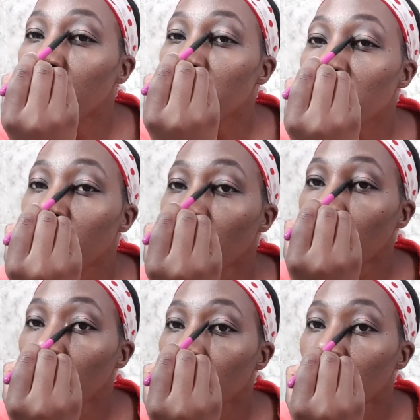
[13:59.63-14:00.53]

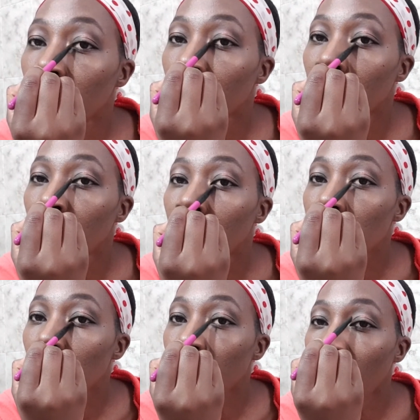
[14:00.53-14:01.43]
possible,
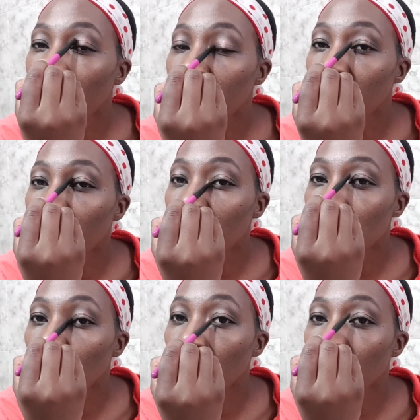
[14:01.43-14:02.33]
so that there's no